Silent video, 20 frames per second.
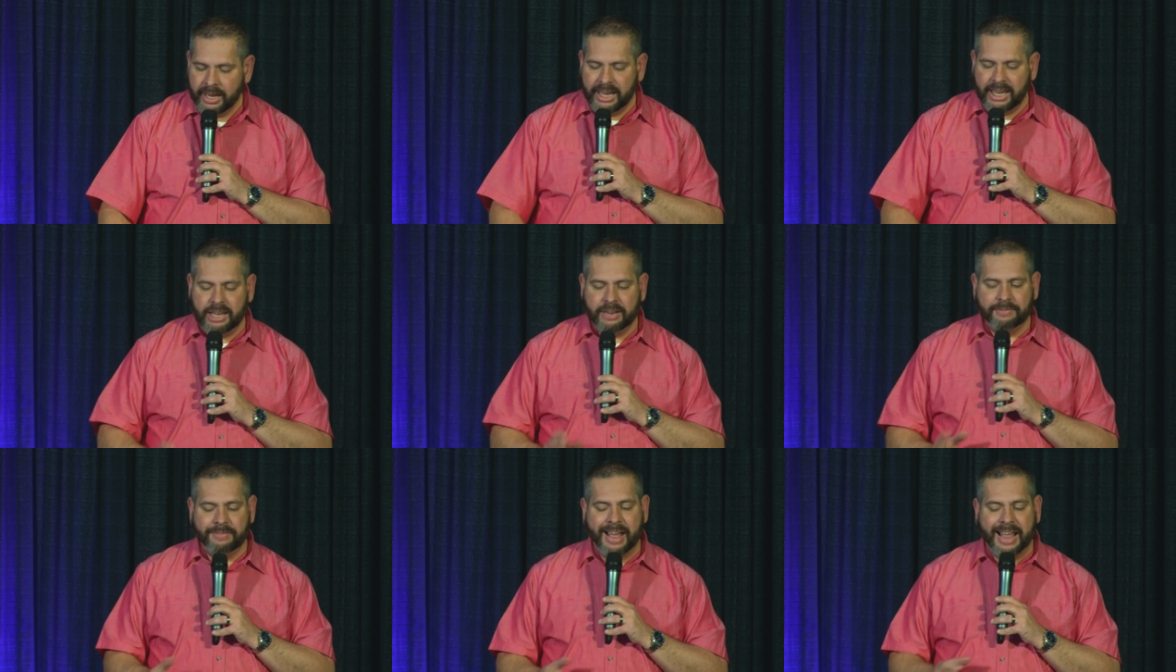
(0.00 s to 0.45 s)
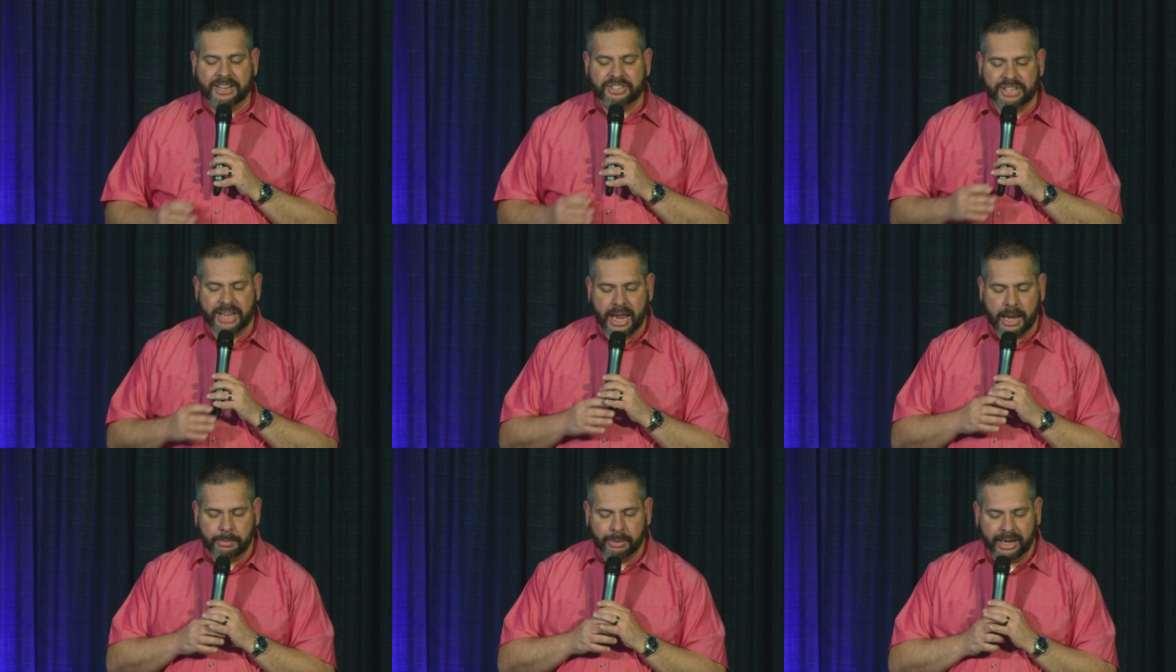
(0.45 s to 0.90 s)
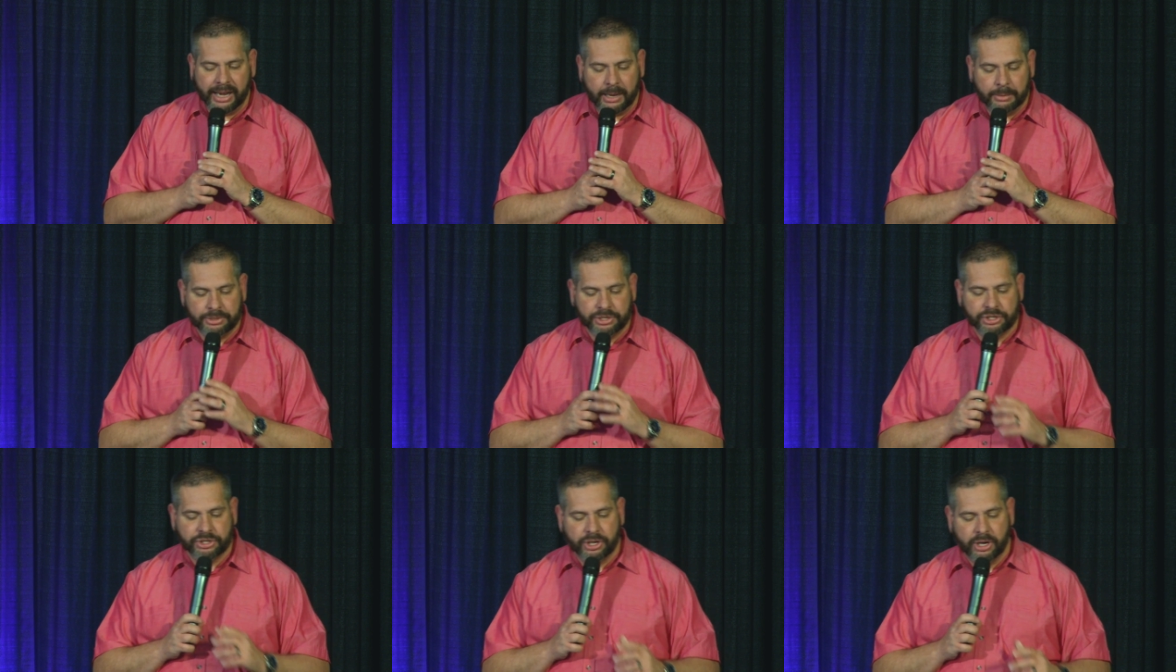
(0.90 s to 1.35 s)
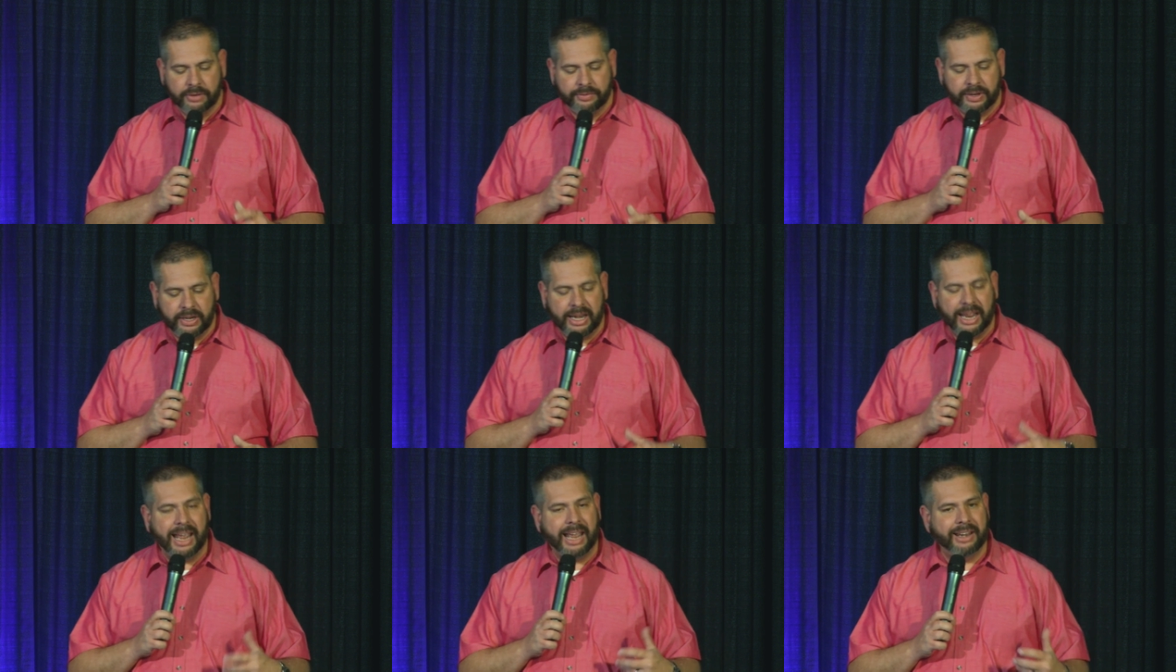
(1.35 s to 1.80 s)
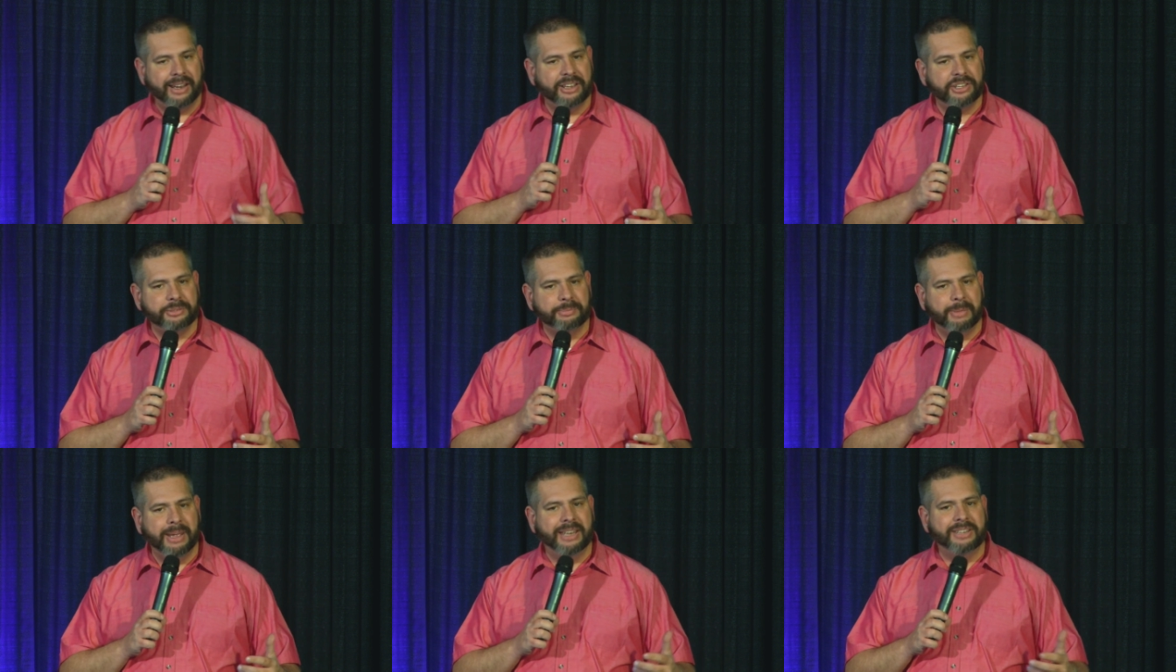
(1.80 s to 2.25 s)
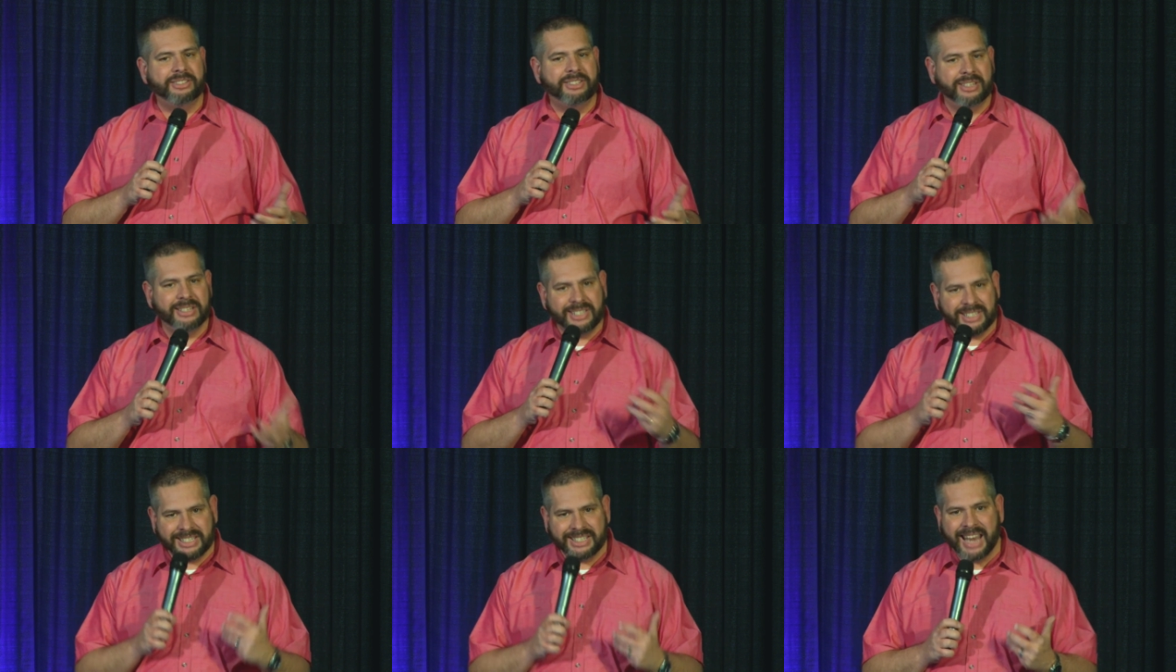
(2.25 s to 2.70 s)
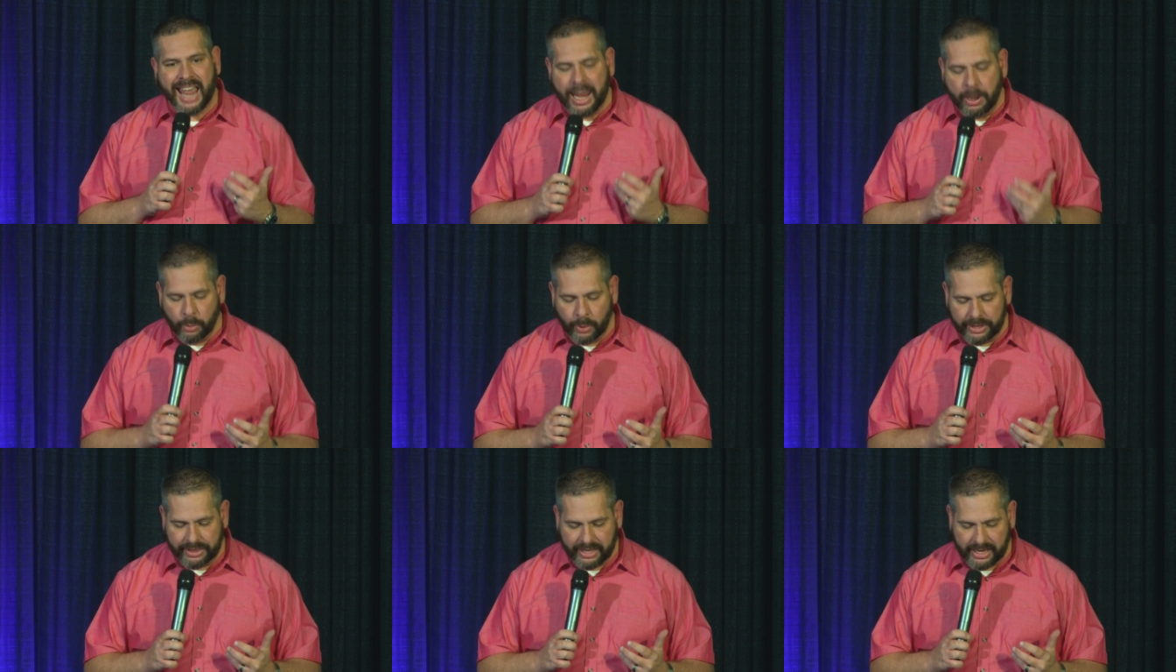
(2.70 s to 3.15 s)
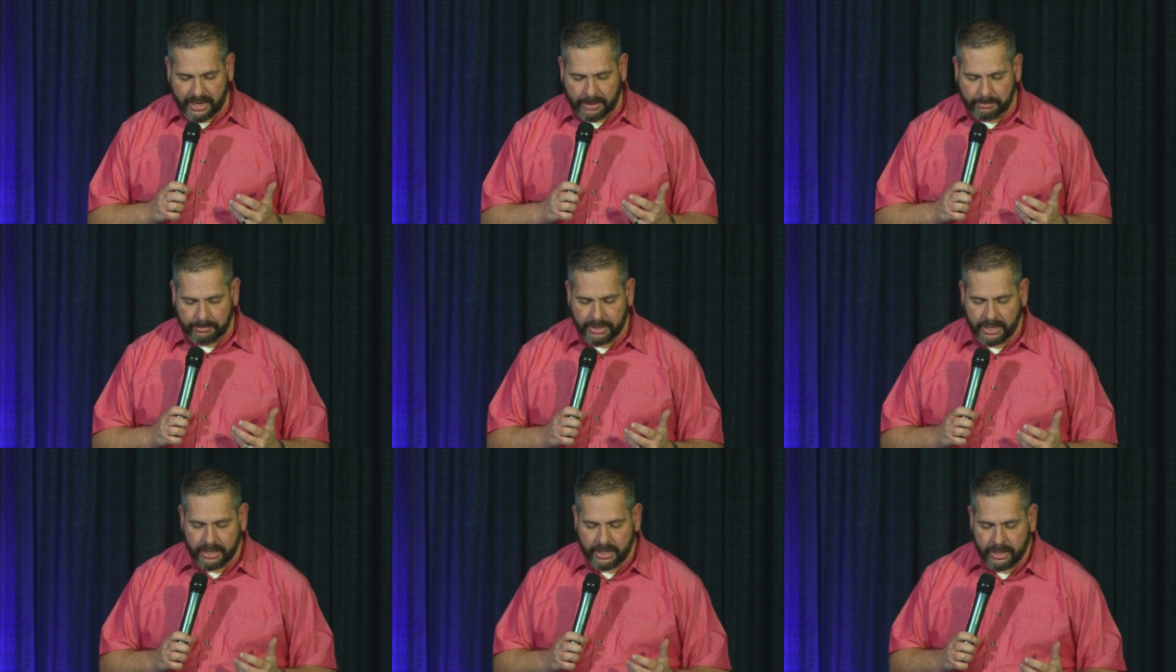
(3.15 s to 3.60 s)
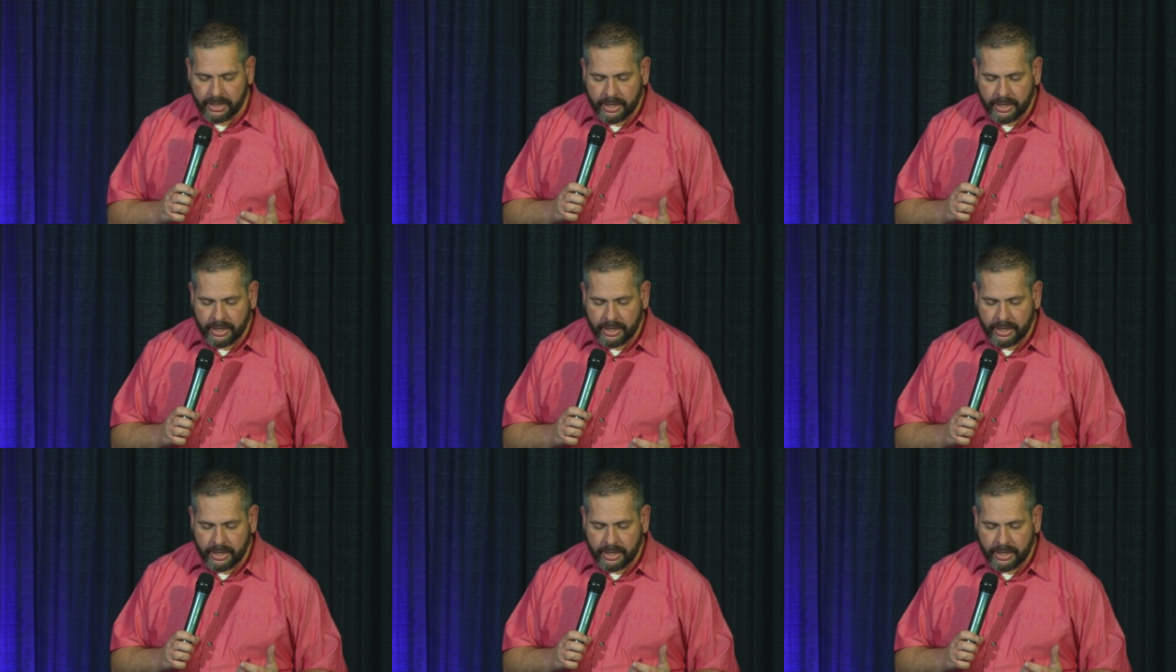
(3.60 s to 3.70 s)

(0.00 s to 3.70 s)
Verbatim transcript: He invites Abraham's servant and his men to stay with him.